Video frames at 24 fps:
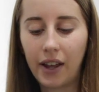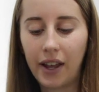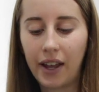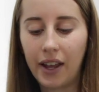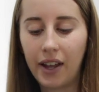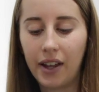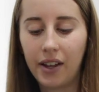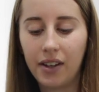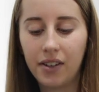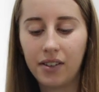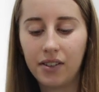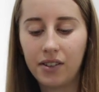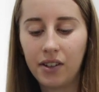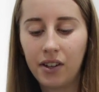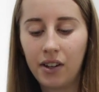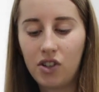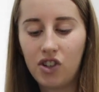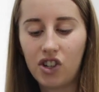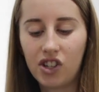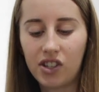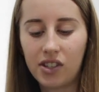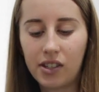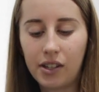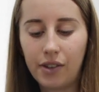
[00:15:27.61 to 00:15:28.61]
and
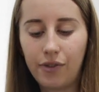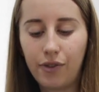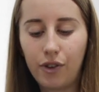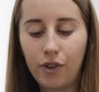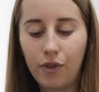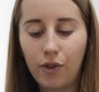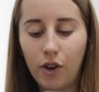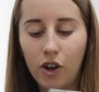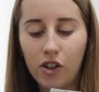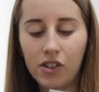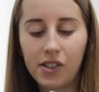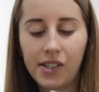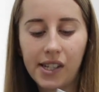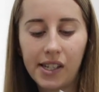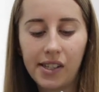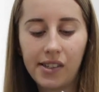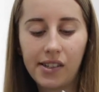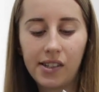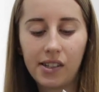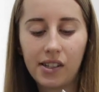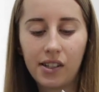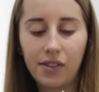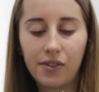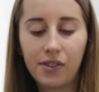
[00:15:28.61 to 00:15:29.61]
just if you've got
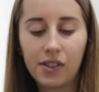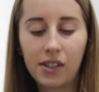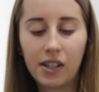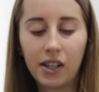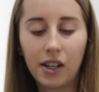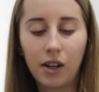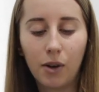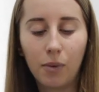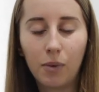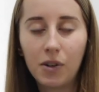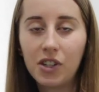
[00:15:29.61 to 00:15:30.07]
sensitive skin,